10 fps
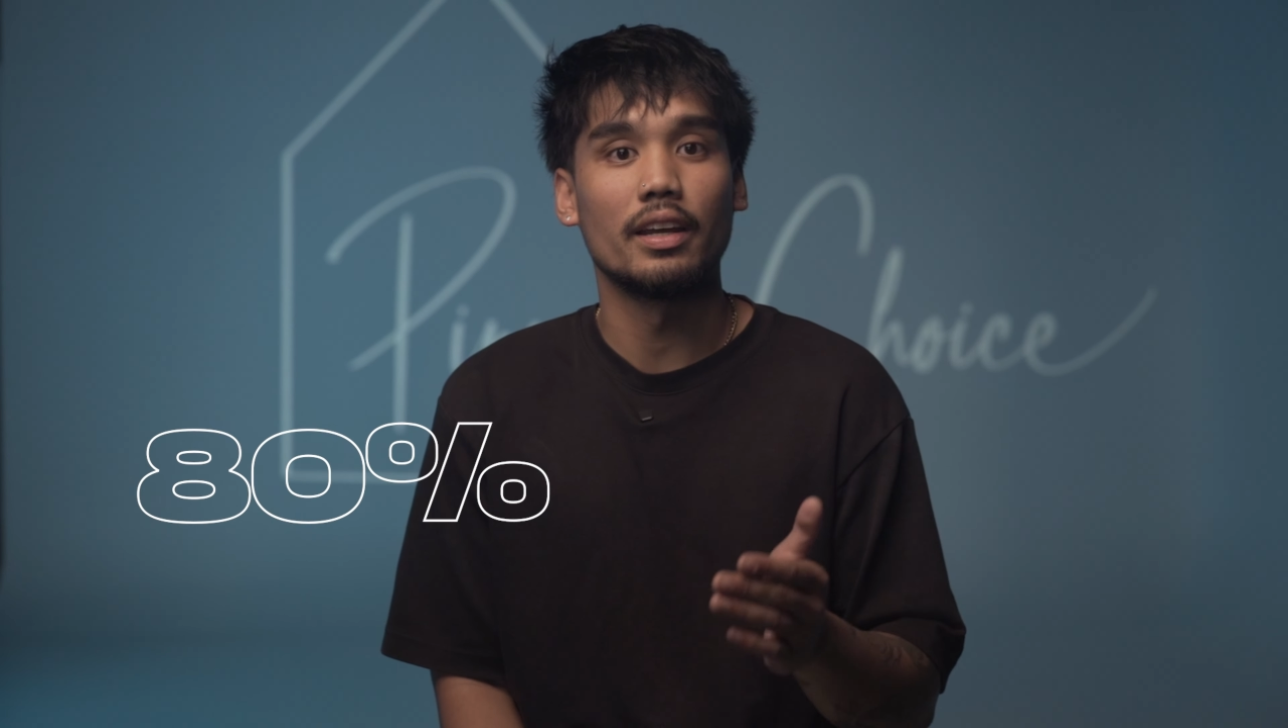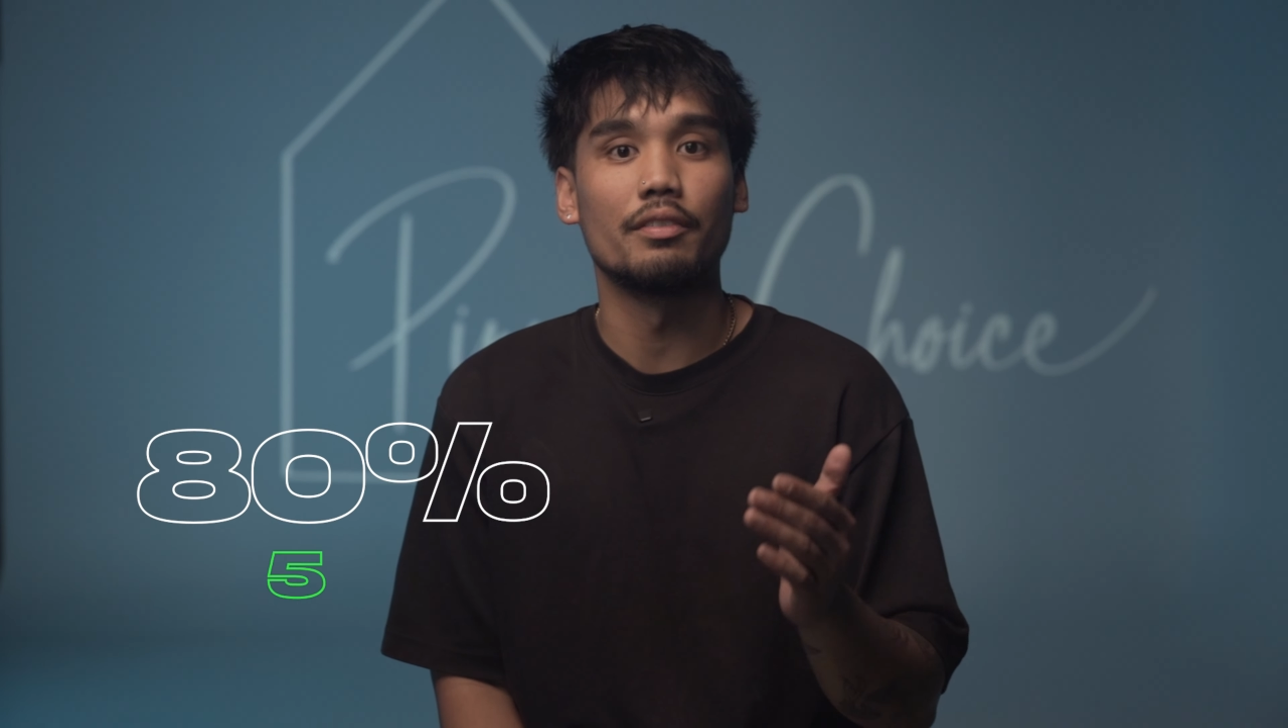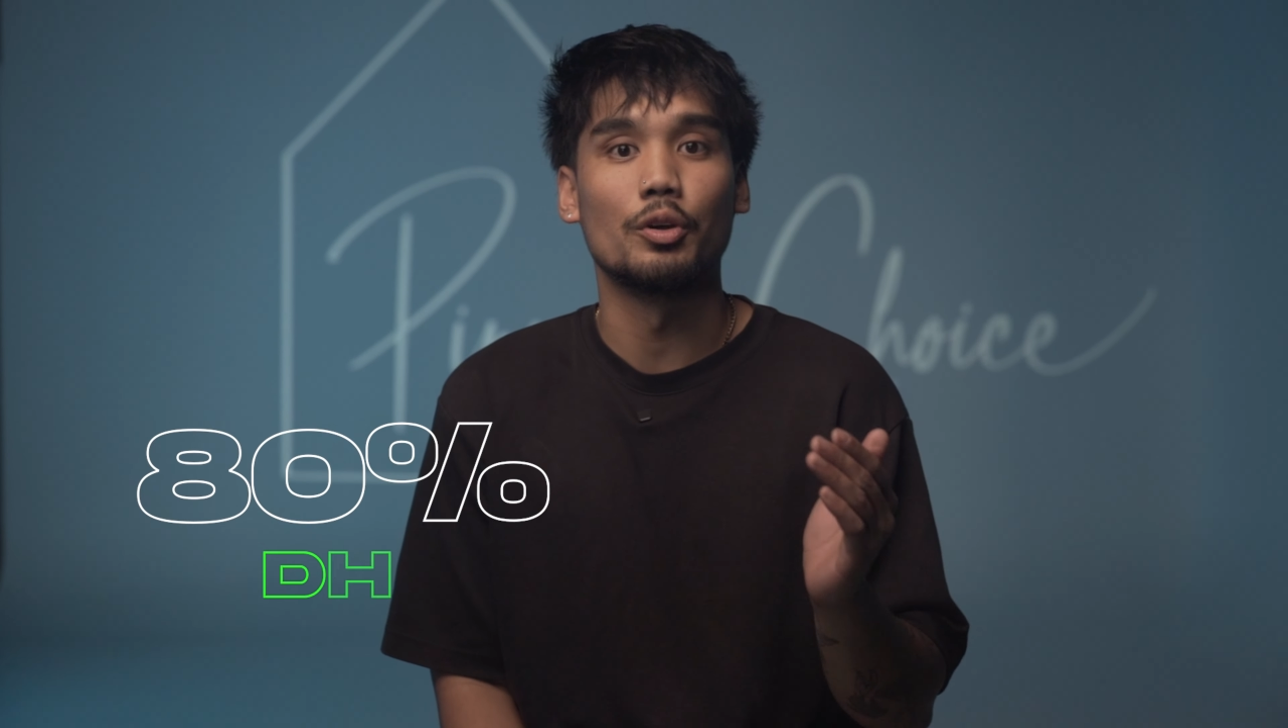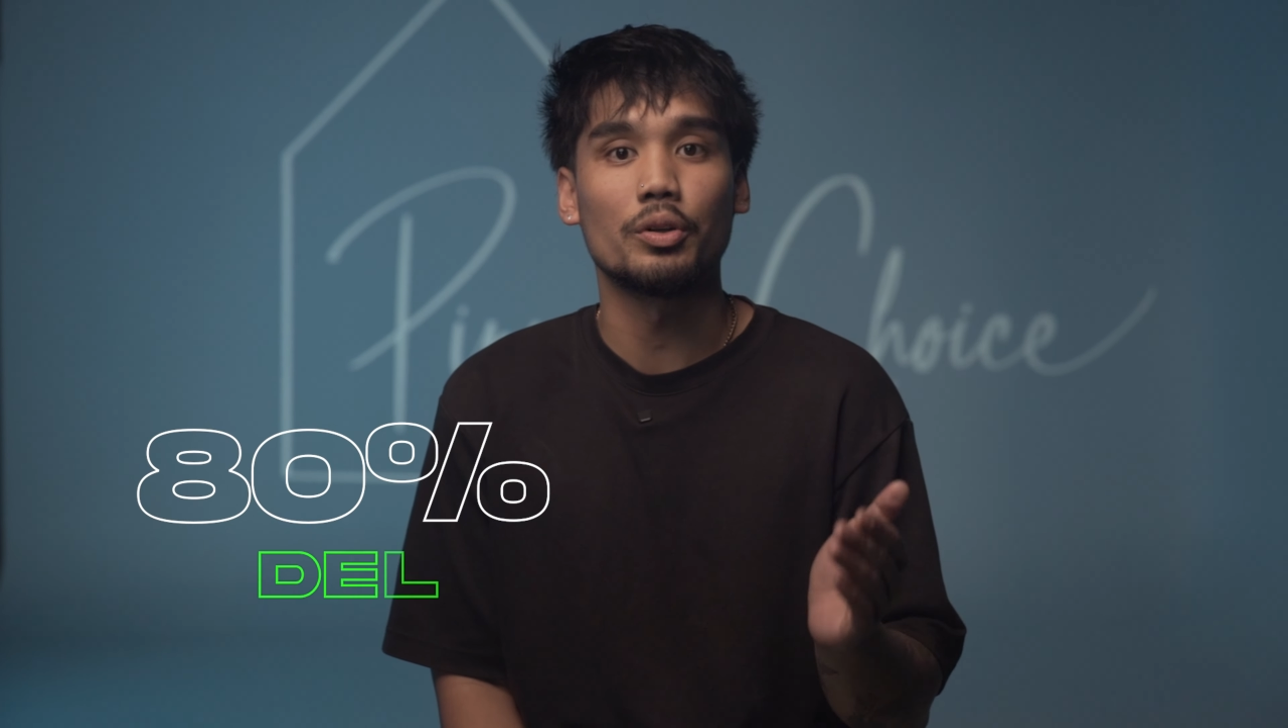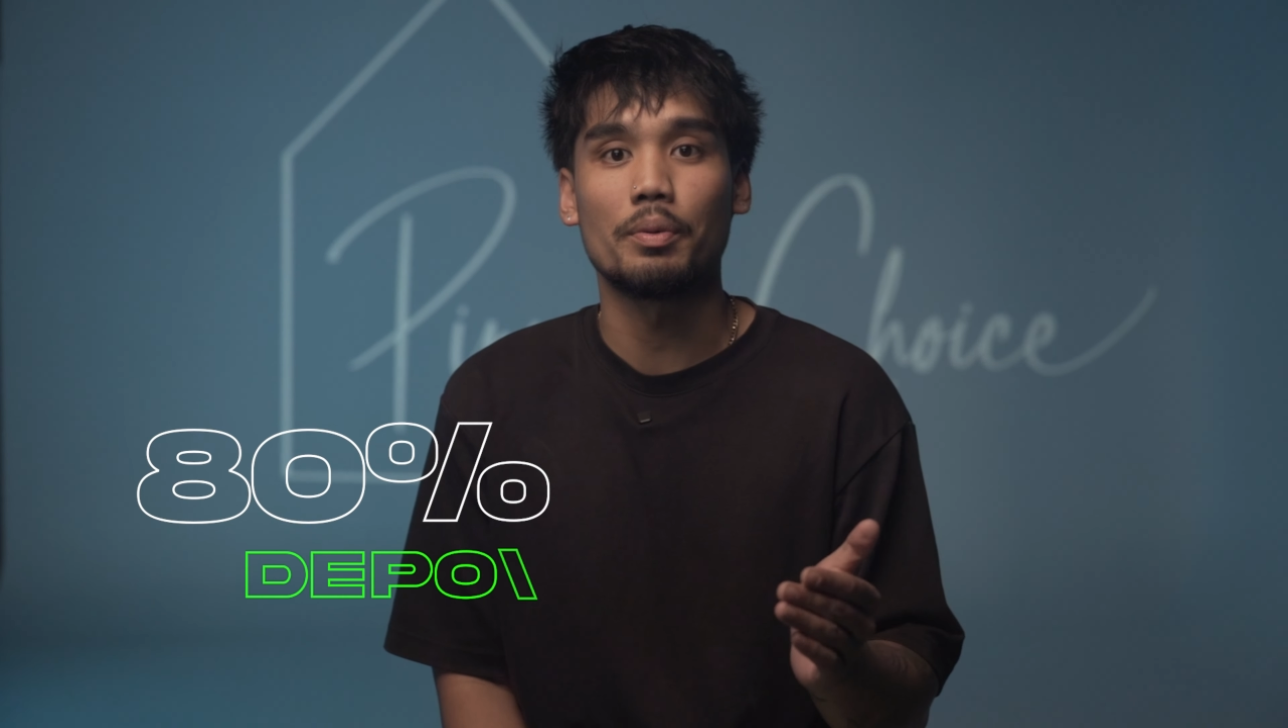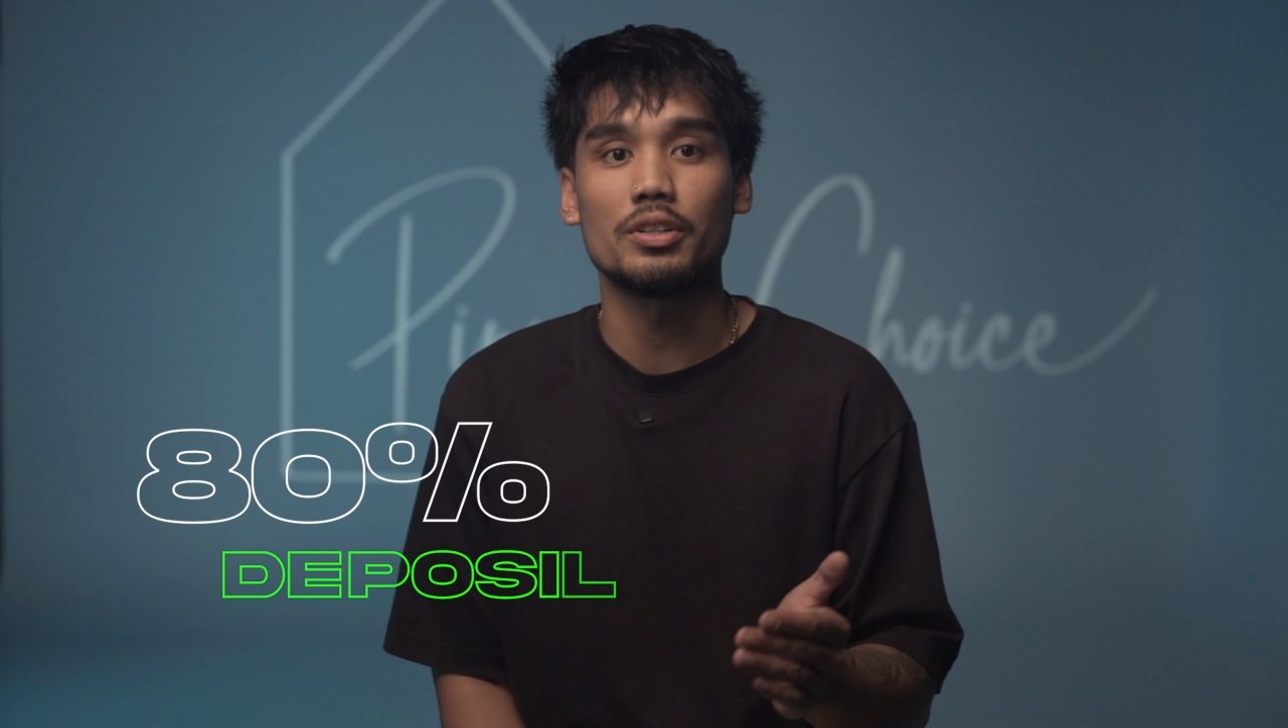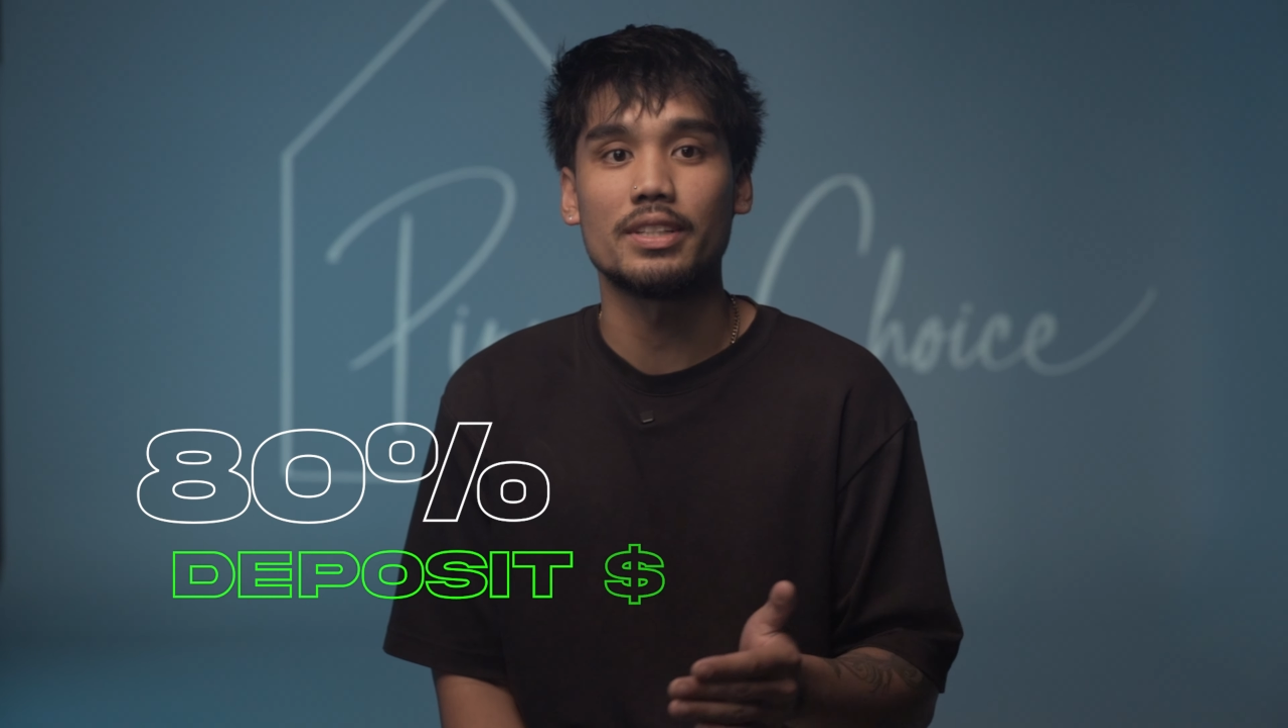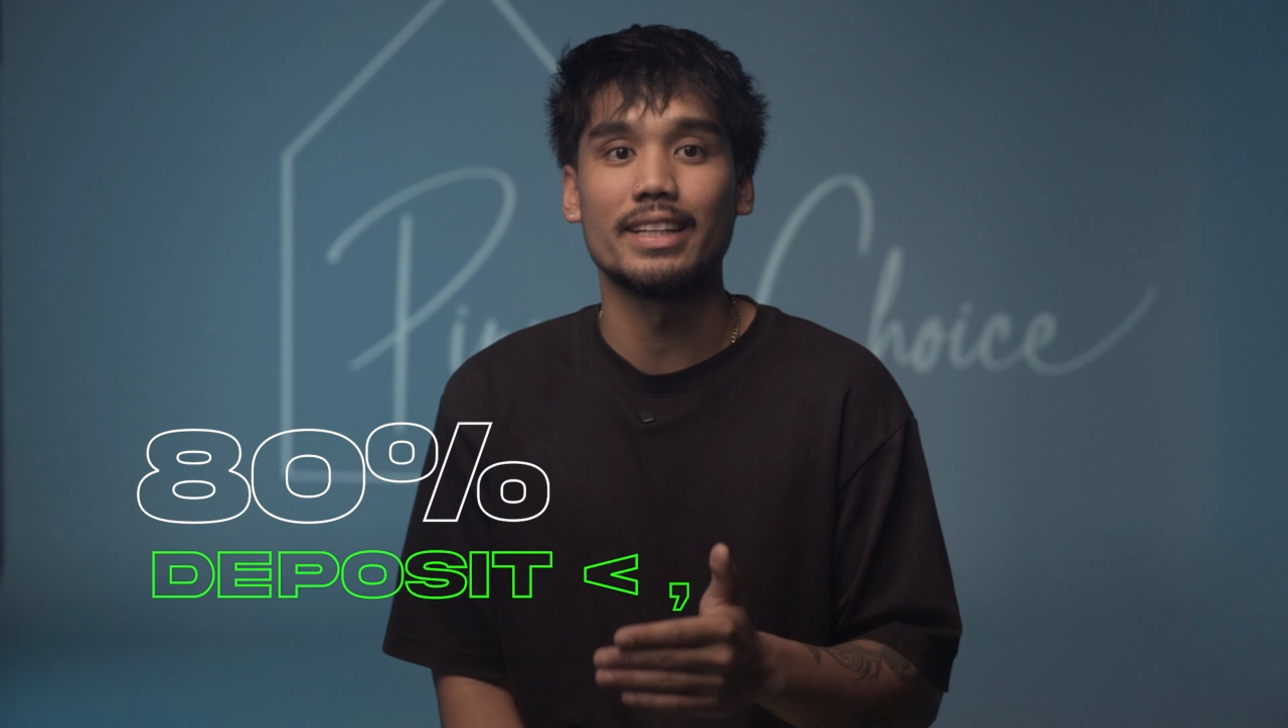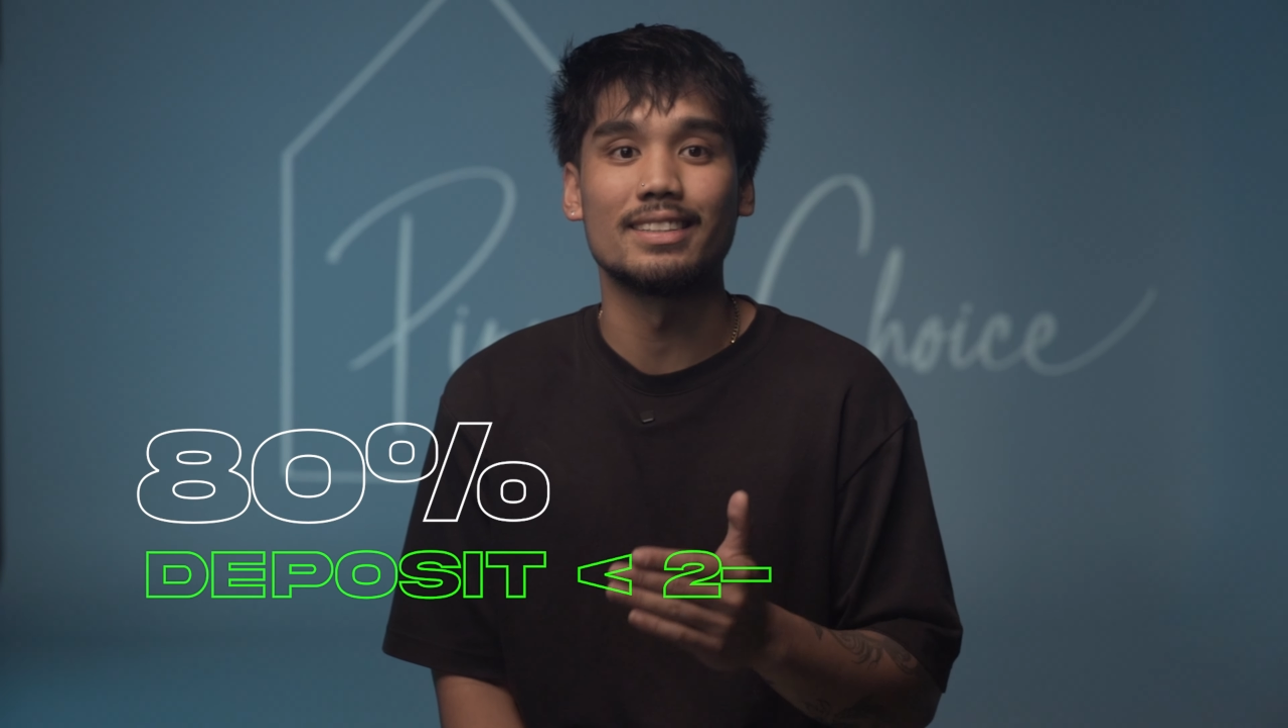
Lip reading: if your deposit